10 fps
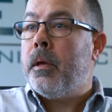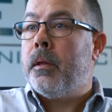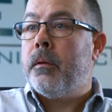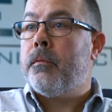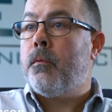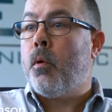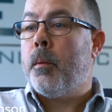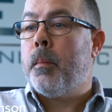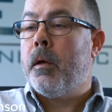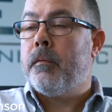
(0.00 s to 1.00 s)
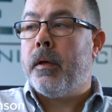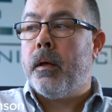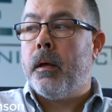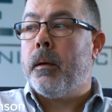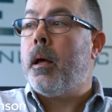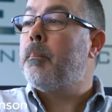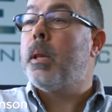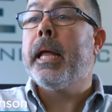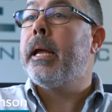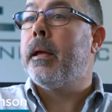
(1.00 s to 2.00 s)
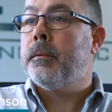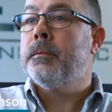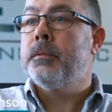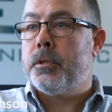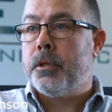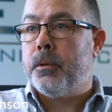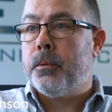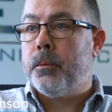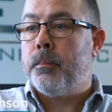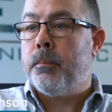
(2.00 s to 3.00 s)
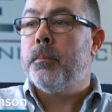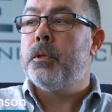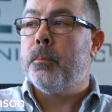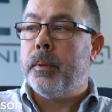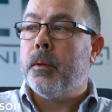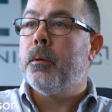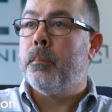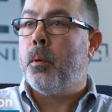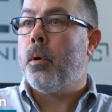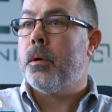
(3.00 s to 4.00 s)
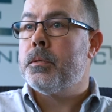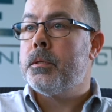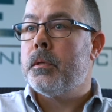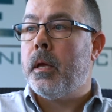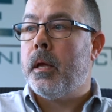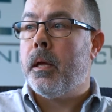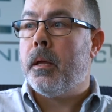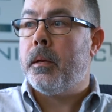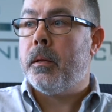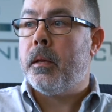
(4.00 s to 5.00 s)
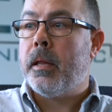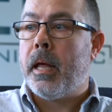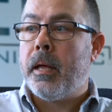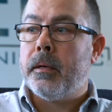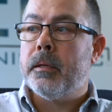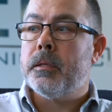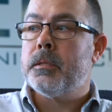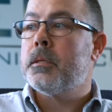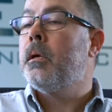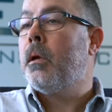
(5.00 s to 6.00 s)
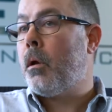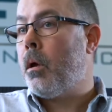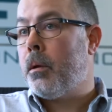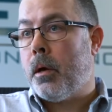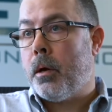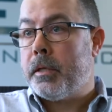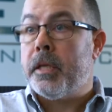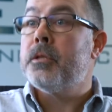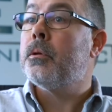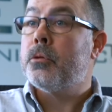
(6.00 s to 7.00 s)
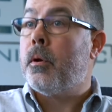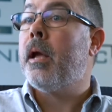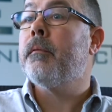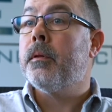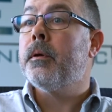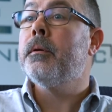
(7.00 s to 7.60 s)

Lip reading: in the form of a plan to build the boards, and that is called our Digital Traveler.